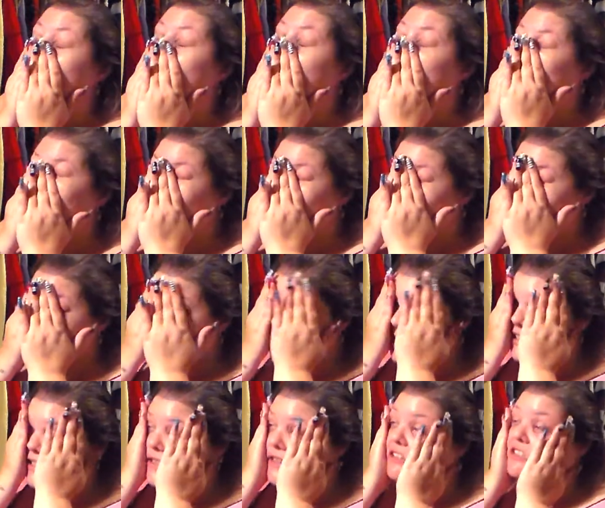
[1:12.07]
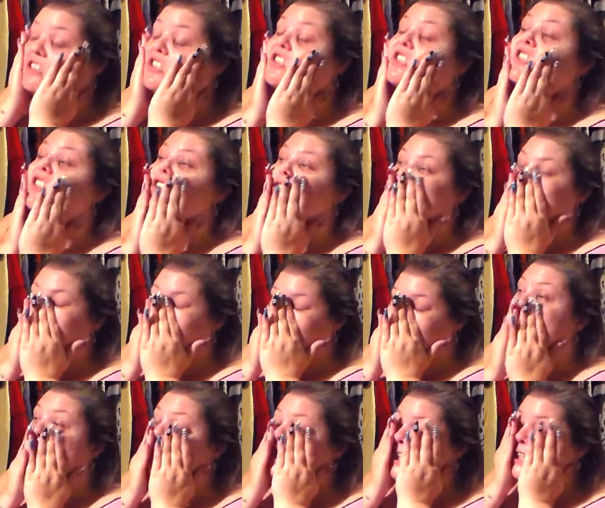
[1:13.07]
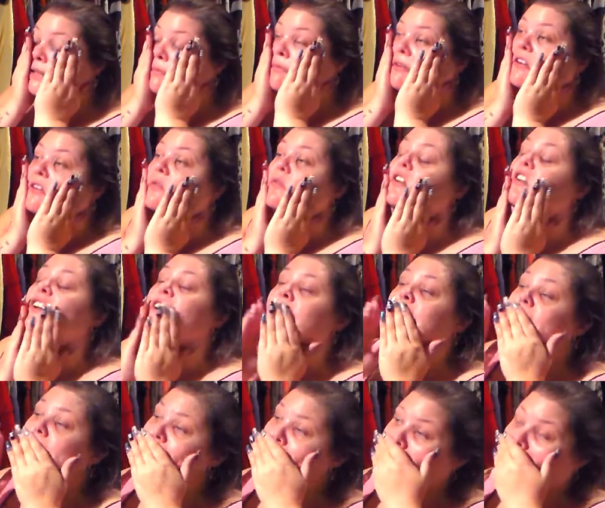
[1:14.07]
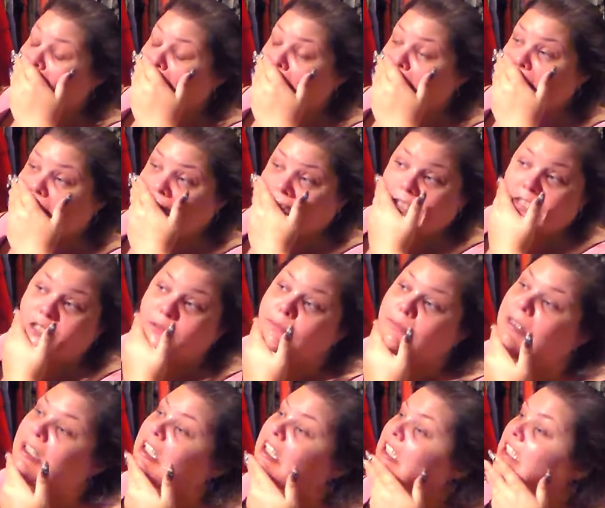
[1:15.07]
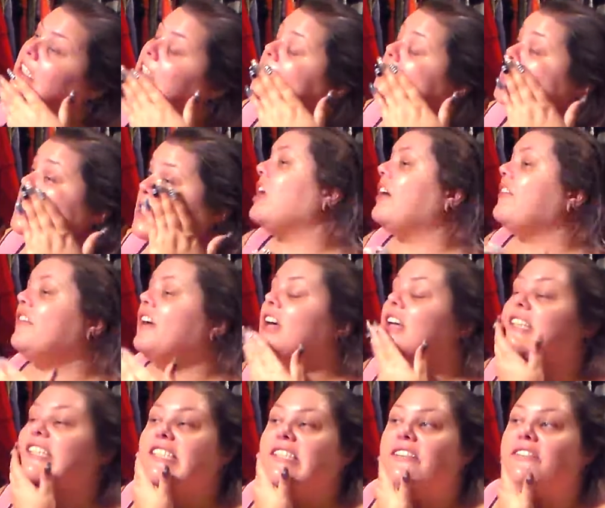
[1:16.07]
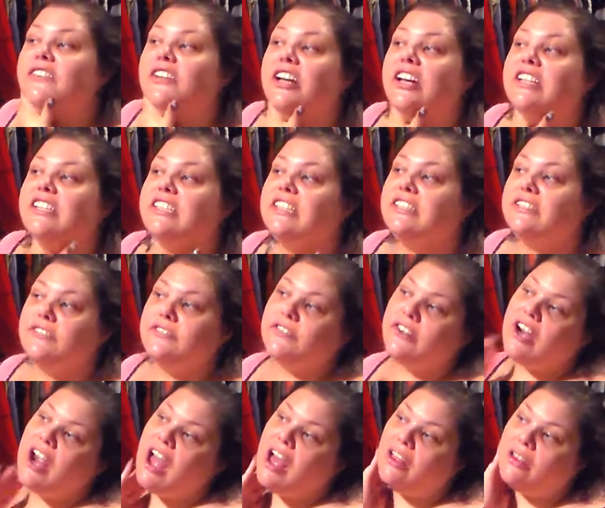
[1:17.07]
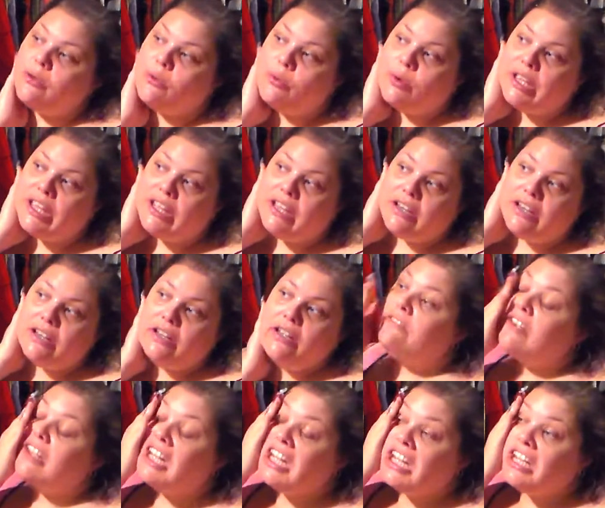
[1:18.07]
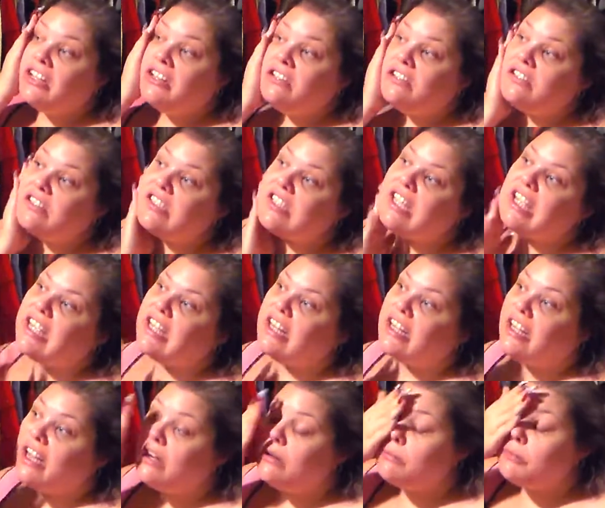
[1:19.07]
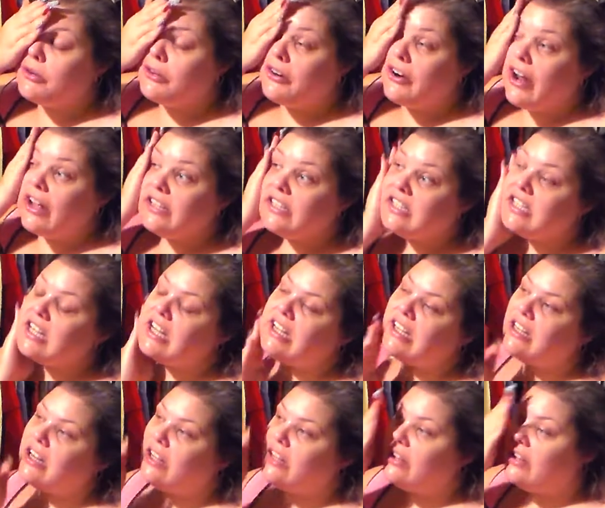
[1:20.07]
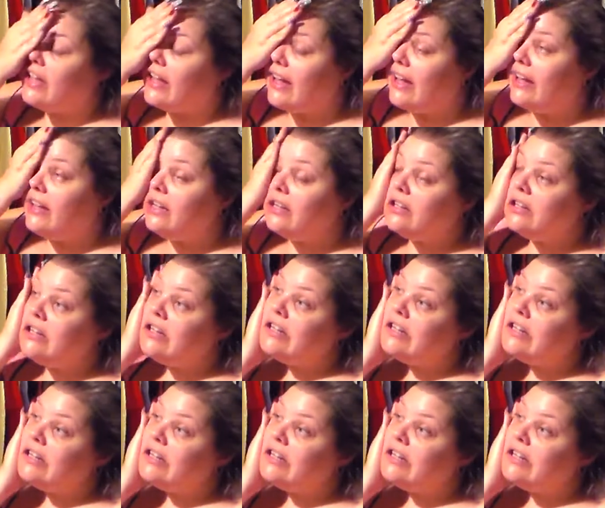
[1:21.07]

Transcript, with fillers: video thing, so I'm just gonna talk about whatever pops into mind. I've got several ideas for Halloween videos, and I kind of procrastinated on that.